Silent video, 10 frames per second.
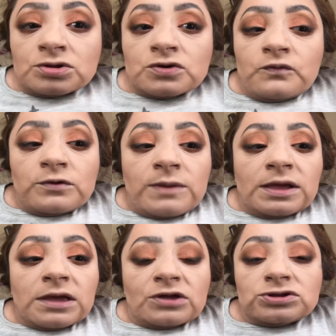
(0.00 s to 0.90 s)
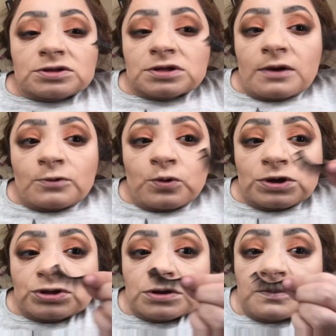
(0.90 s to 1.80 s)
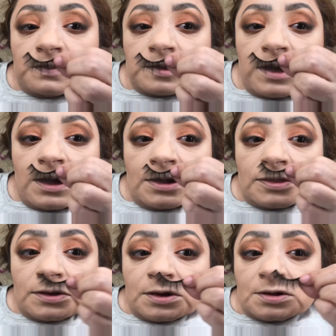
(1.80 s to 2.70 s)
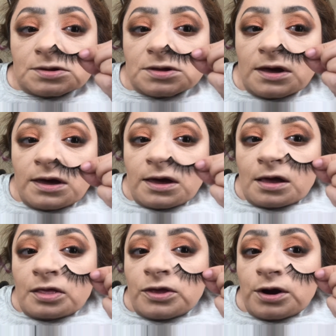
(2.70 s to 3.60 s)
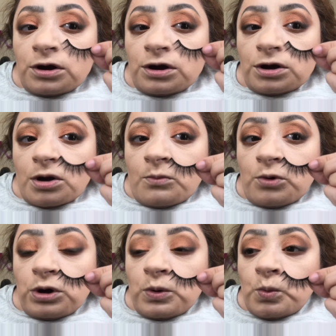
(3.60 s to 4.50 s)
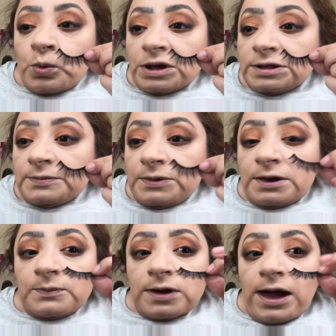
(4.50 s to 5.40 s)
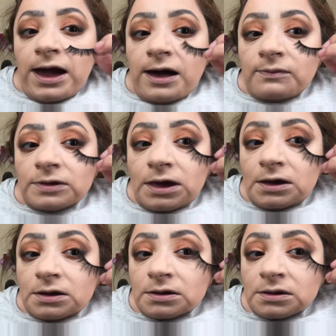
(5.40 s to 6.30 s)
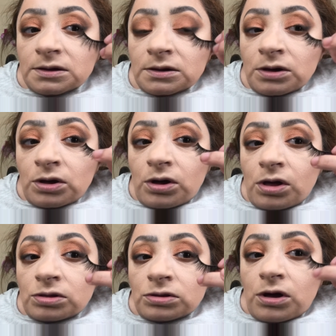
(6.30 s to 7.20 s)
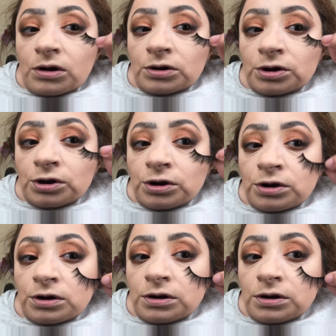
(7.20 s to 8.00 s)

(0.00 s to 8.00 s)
So for my lashes, I'm going to apply these that are more wispy but have like a longer